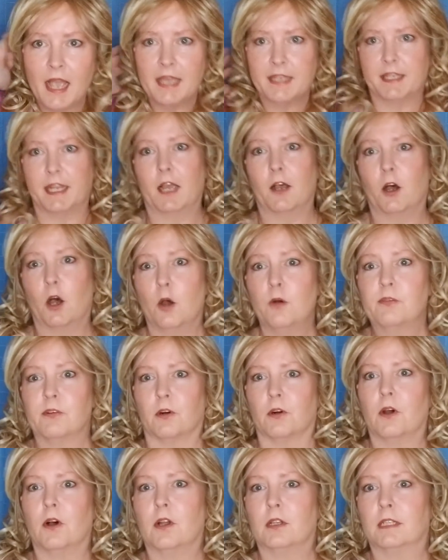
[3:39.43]
Now
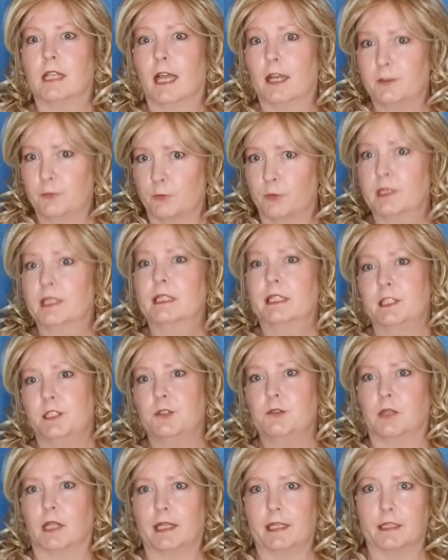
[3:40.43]
overall, I really
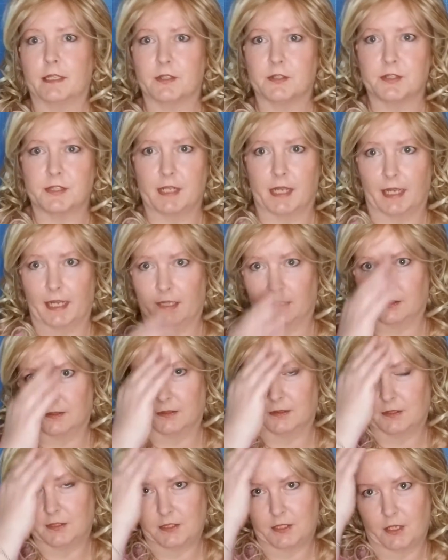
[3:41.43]
do like this style.
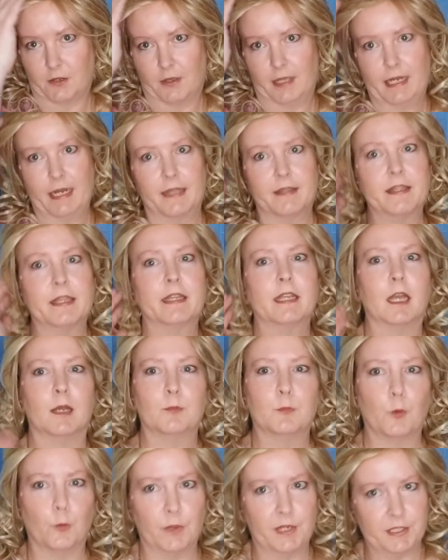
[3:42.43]
So, and I think
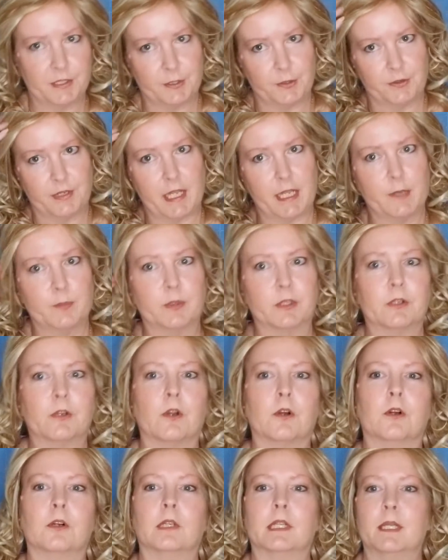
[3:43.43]
I'm going to keep it
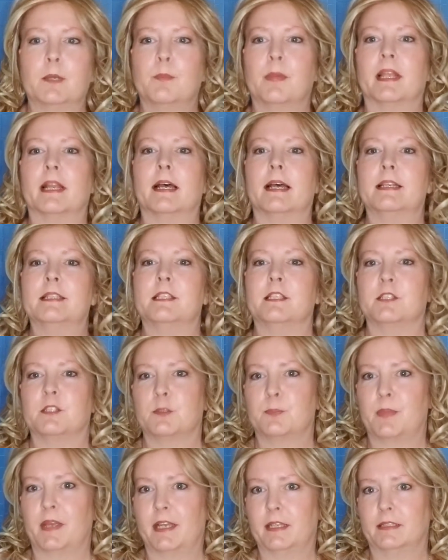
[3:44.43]
curly, but I
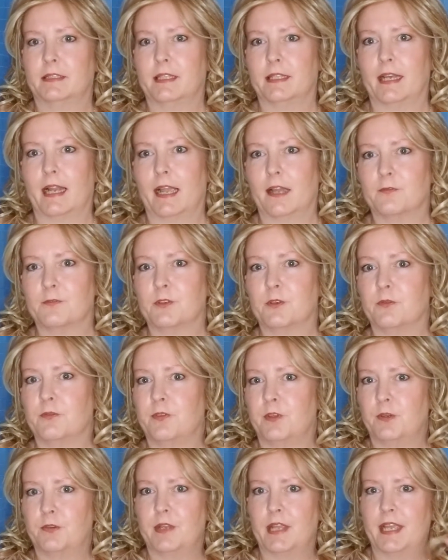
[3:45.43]
suspect that after a
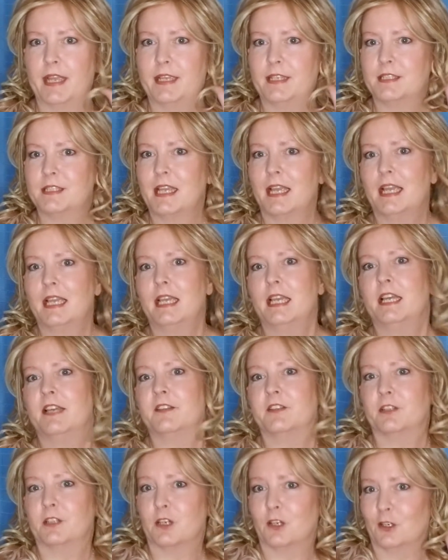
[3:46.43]
few days,
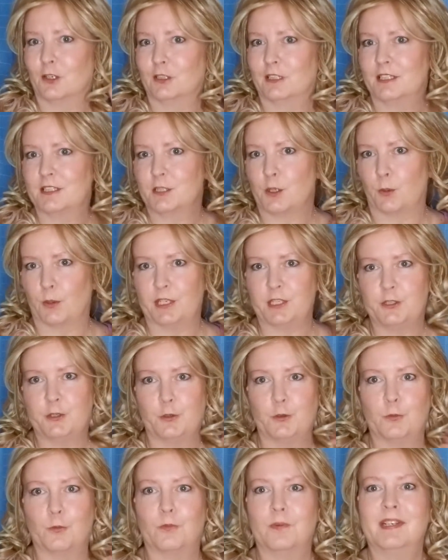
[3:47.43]
the curl is going
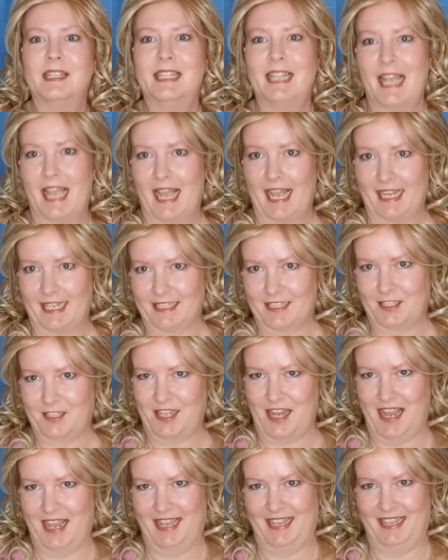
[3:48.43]
to relax.